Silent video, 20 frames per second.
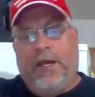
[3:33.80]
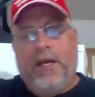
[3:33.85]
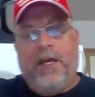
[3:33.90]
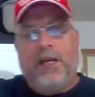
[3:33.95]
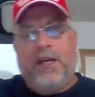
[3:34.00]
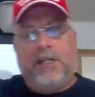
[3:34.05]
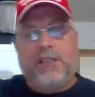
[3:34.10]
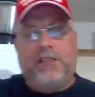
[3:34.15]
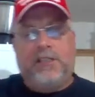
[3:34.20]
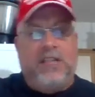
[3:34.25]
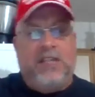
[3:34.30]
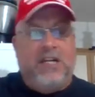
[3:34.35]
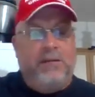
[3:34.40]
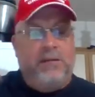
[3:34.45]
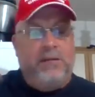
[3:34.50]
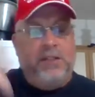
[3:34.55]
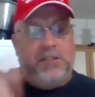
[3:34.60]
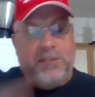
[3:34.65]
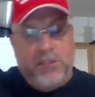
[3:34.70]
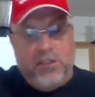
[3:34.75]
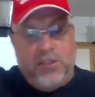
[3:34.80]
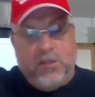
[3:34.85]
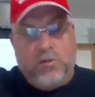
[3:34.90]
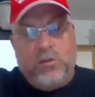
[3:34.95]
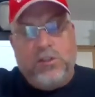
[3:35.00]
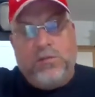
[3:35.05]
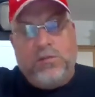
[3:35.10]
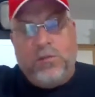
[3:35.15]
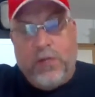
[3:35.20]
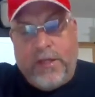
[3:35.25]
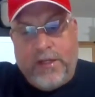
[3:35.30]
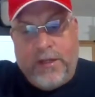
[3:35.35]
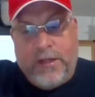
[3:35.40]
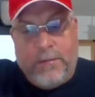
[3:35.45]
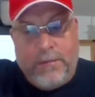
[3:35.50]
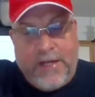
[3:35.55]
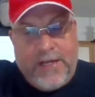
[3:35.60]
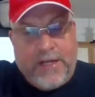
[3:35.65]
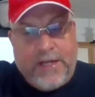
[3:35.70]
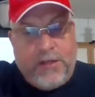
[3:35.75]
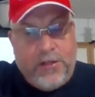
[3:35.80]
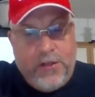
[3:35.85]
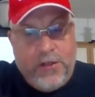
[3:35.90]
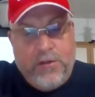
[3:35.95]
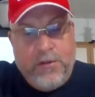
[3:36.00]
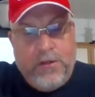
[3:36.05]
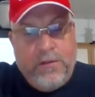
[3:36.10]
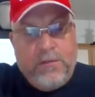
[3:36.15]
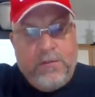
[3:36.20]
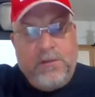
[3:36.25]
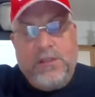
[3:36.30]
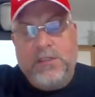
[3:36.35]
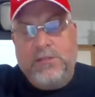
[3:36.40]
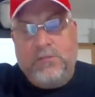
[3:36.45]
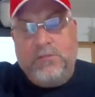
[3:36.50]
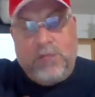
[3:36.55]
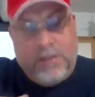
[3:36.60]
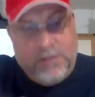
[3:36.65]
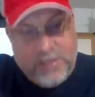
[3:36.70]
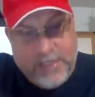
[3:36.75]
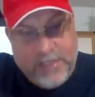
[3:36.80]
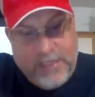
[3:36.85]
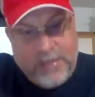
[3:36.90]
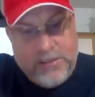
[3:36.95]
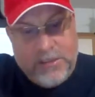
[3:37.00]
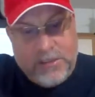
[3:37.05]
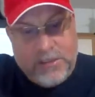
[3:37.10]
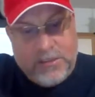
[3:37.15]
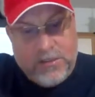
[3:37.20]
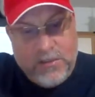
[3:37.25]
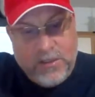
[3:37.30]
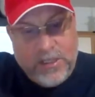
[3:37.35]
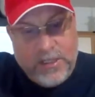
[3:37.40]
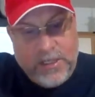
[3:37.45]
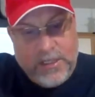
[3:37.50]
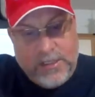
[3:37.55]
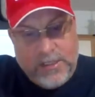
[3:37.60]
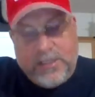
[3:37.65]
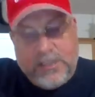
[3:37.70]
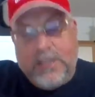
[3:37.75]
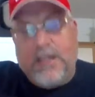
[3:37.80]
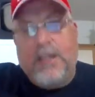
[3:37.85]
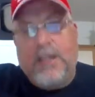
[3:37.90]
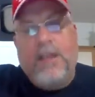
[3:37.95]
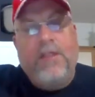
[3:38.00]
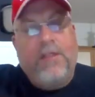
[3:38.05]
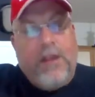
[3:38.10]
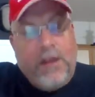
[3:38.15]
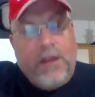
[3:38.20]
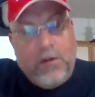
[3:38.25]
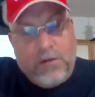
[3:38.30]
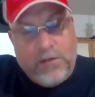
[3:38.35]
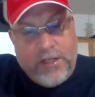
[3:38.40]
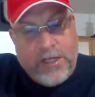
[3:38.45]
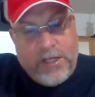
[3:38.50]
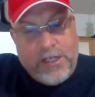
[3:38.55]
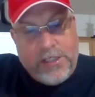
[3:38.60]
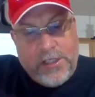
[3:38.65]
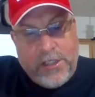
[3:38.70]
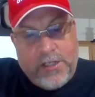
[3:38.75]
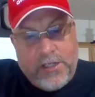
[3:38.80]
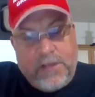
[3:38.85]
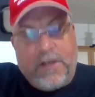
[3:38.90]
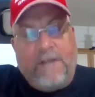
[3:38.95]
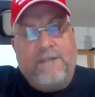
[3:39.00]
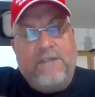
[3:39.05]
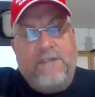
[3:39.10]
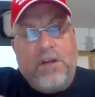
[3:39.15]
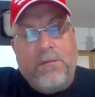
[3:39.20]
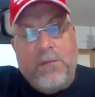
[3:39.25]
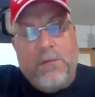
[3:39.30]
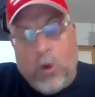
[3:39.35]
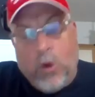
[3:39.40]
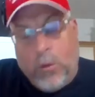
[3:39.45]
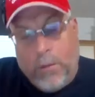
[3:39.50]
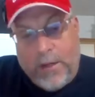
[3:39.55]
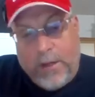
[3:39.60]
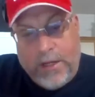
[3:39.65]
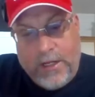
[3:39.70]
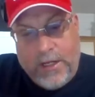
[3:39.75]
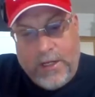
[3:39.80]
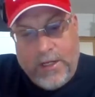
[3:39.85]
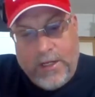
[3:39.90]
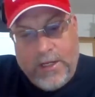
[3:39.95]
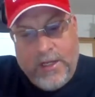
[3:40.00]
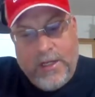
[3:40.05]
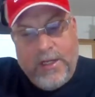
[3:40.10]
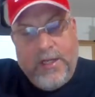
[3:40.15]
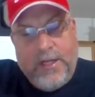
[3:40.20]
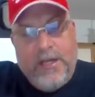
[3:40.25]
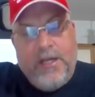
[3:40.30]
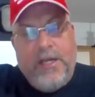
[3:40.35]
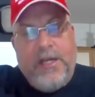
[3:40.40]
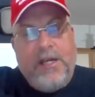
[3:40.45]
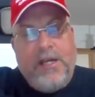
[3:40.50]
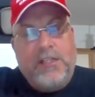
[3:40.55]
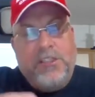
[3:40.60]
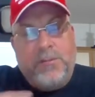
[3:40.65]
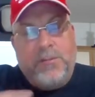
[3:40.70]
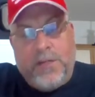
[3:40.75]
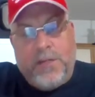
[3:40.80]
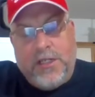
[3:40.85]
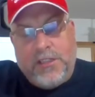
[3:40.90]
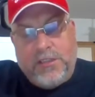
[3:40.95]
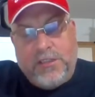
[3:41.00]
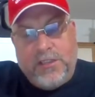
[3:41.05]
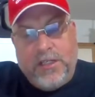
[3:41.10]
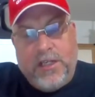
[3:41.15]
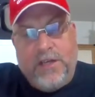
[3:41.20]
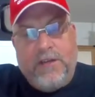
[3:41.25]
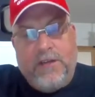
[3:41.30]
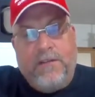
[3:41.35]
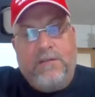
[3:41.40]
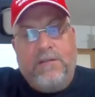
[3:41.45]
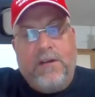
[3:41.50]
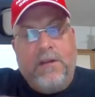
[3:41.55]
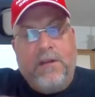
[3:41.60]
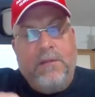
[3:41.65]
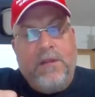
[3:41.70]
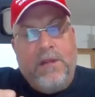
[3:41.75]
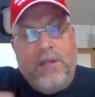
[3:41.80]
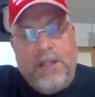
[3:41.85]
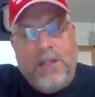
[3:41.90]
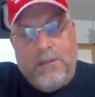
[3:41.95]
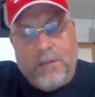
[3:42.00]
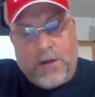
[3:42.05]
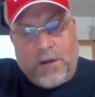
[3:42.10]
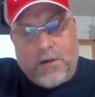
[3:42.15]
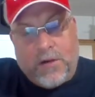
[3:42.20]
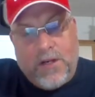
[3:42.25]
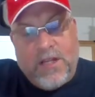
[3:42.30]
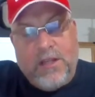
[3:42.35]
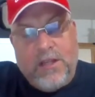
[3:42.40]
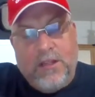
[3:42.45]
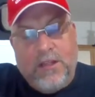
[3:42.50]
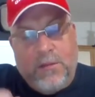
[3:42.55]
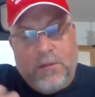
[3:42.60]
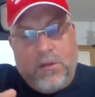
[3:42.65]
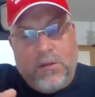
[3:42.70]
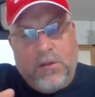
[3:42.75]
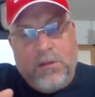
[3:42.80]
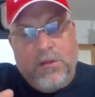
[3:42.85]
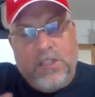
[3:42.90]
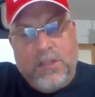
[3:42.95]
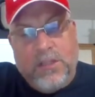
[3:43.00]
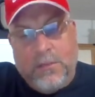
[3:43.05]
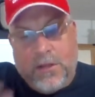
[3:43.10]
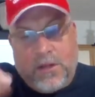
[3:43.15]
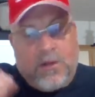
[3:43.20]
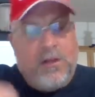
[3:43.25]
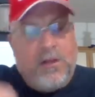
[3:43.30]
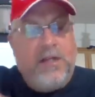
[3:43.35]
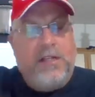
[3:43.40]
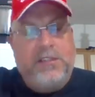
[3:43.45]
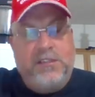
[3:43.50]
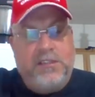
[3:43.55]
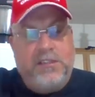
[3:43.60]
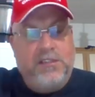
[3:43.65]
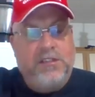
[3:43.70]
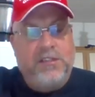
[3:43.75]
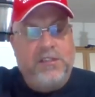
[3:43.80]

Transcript: Because Diamond and Silk was bringing it back to them, because while I've seen these two ladies, they don't take shit from nobody, especially from the liberal Democrats.